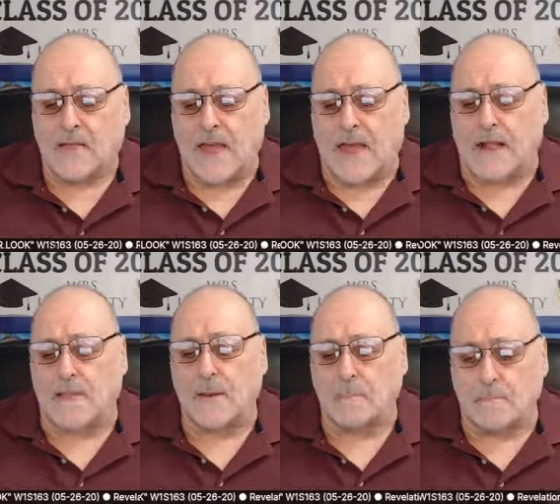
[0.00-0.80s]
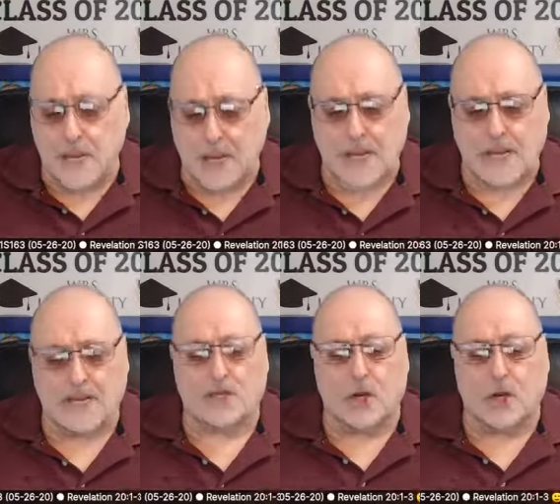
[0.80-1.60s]
that the
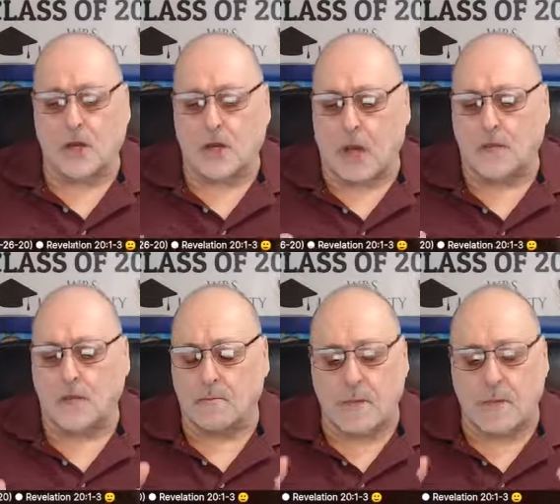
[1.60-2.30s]
beast, uh, the,